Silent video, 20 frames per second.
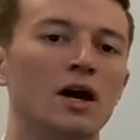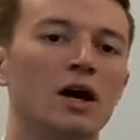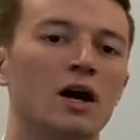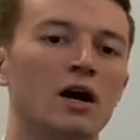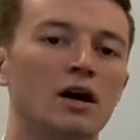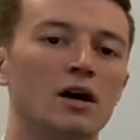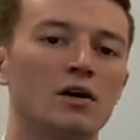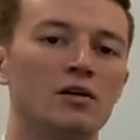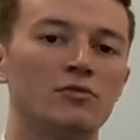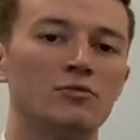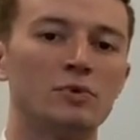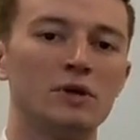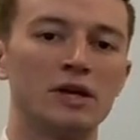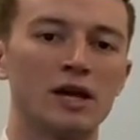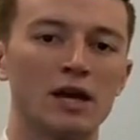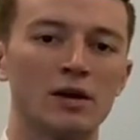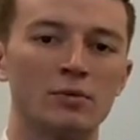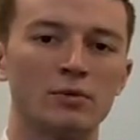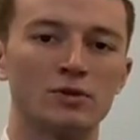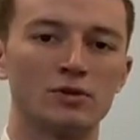of
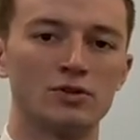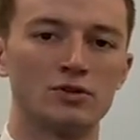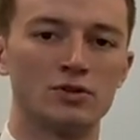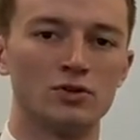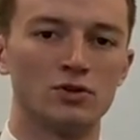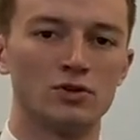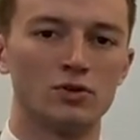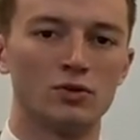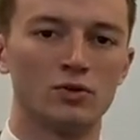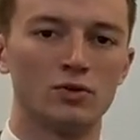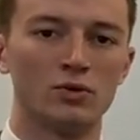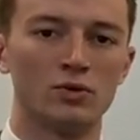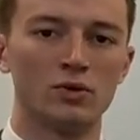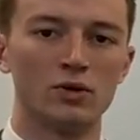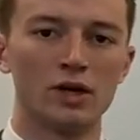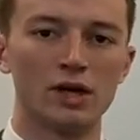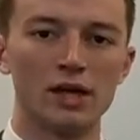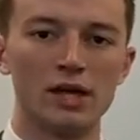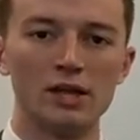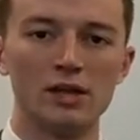being able to,
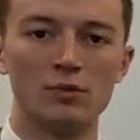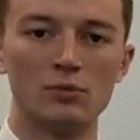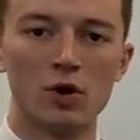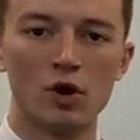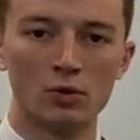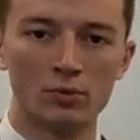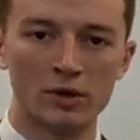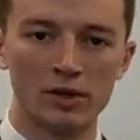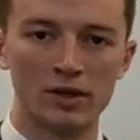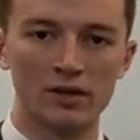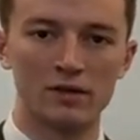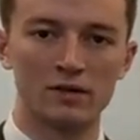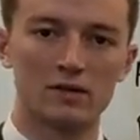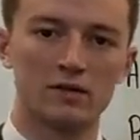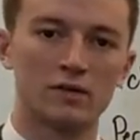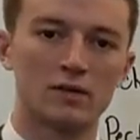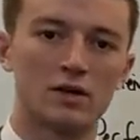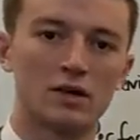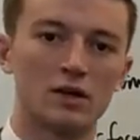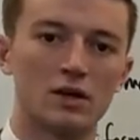in the
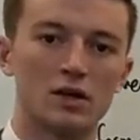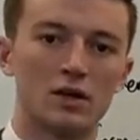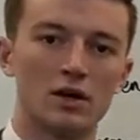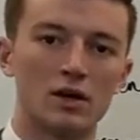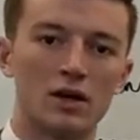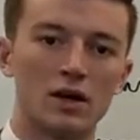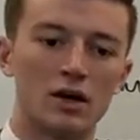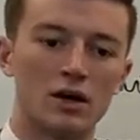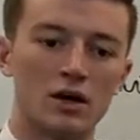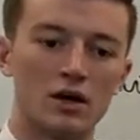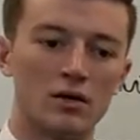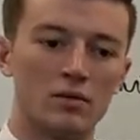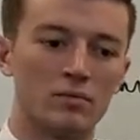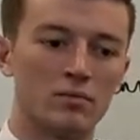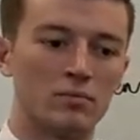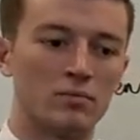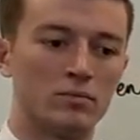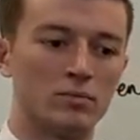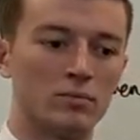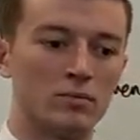moment,
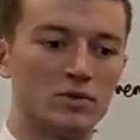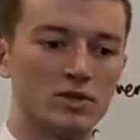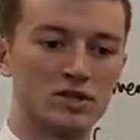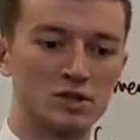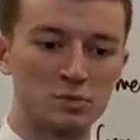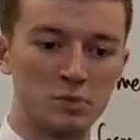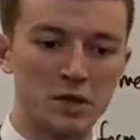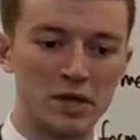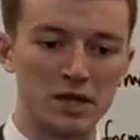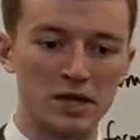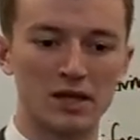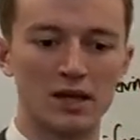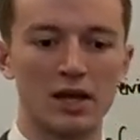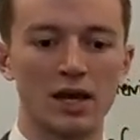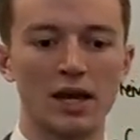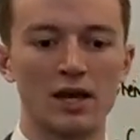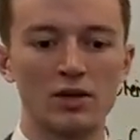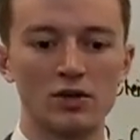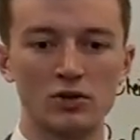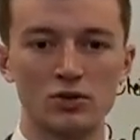speak
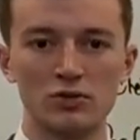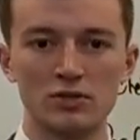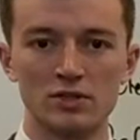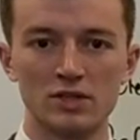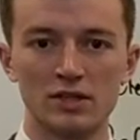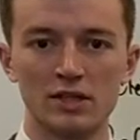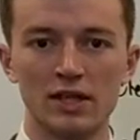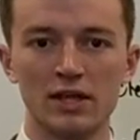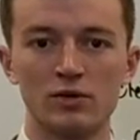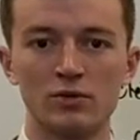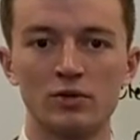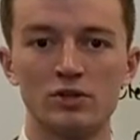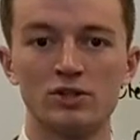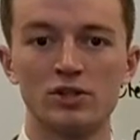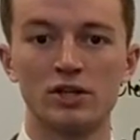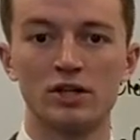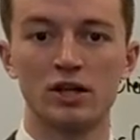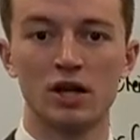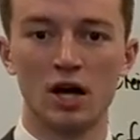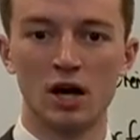and use the
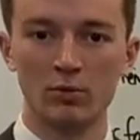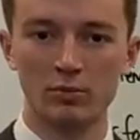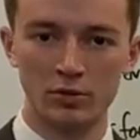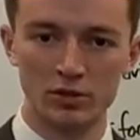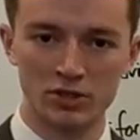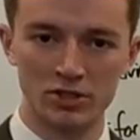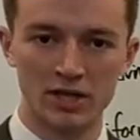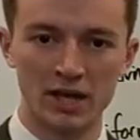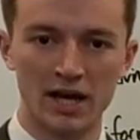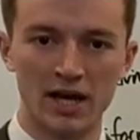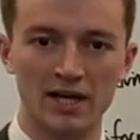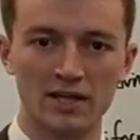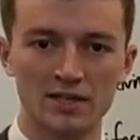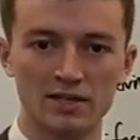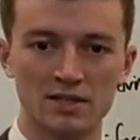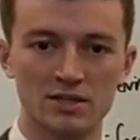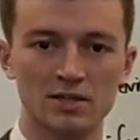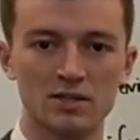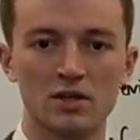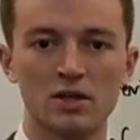language and accomplish
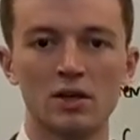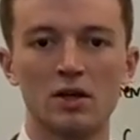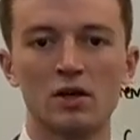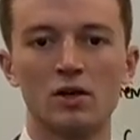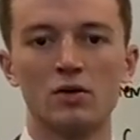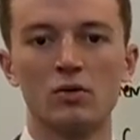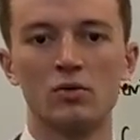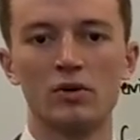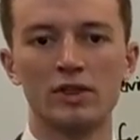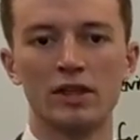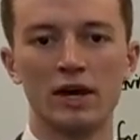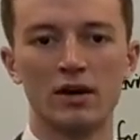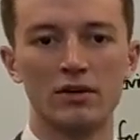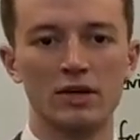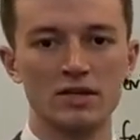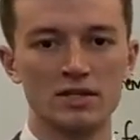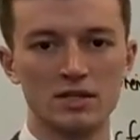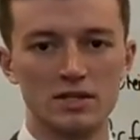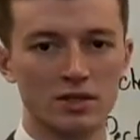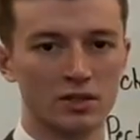tasks without
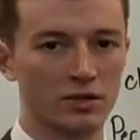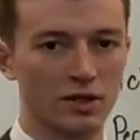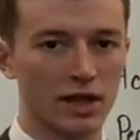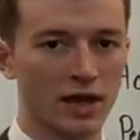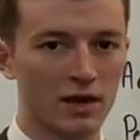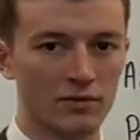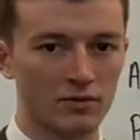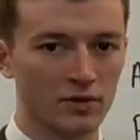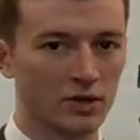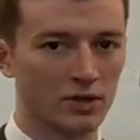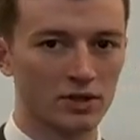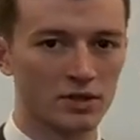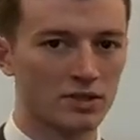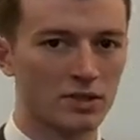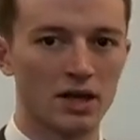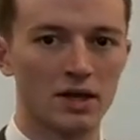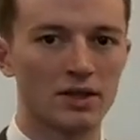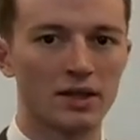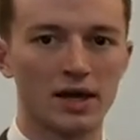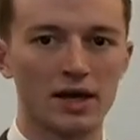necessarily having
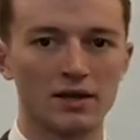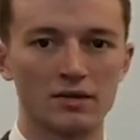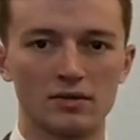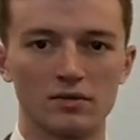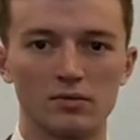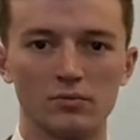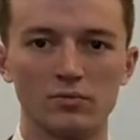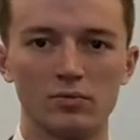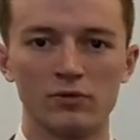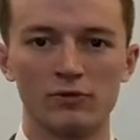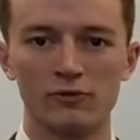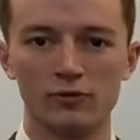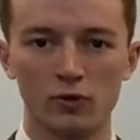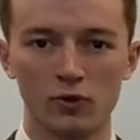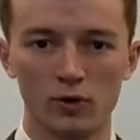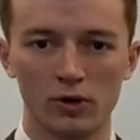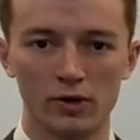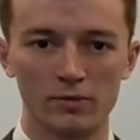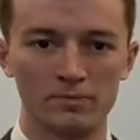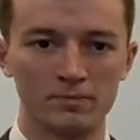done that
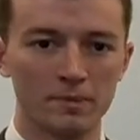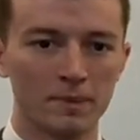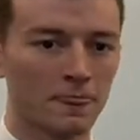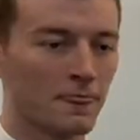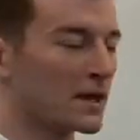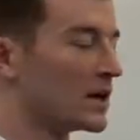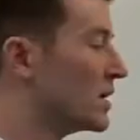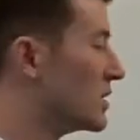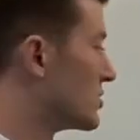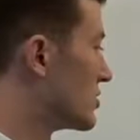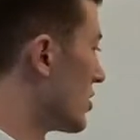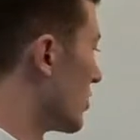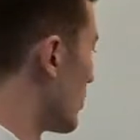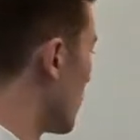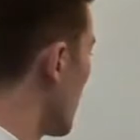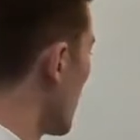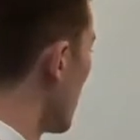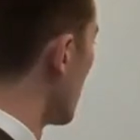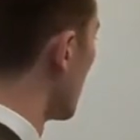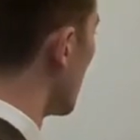before.
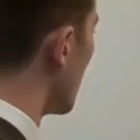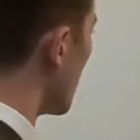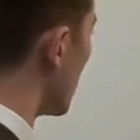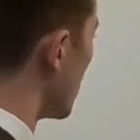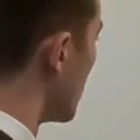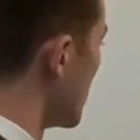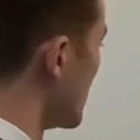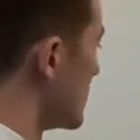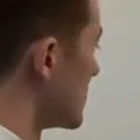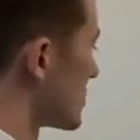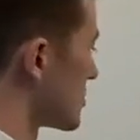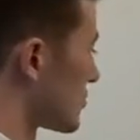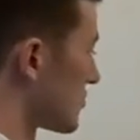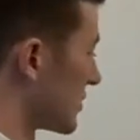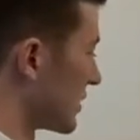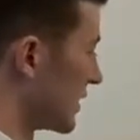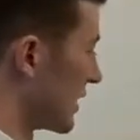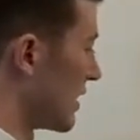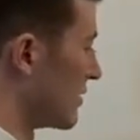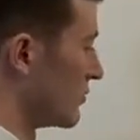So these
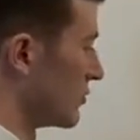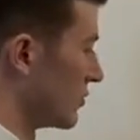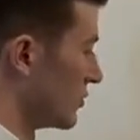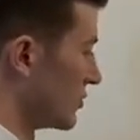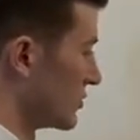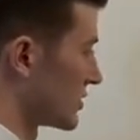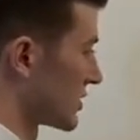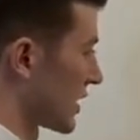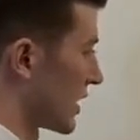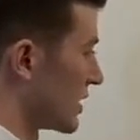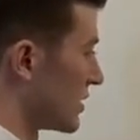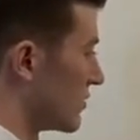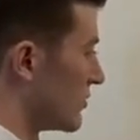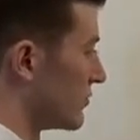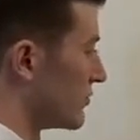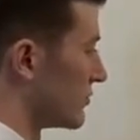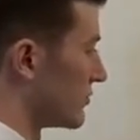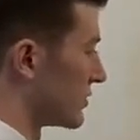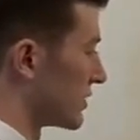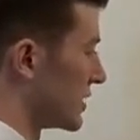three levels kind
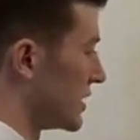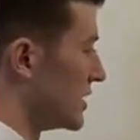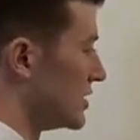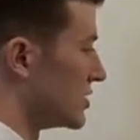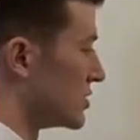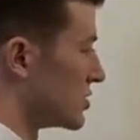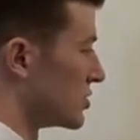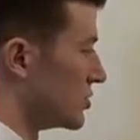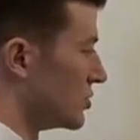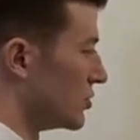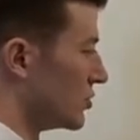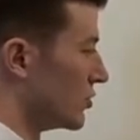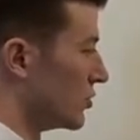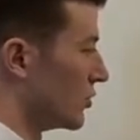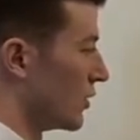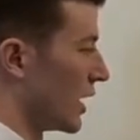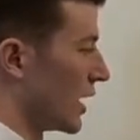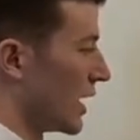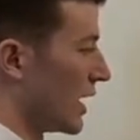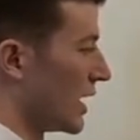of lead
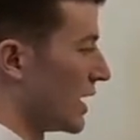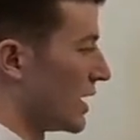to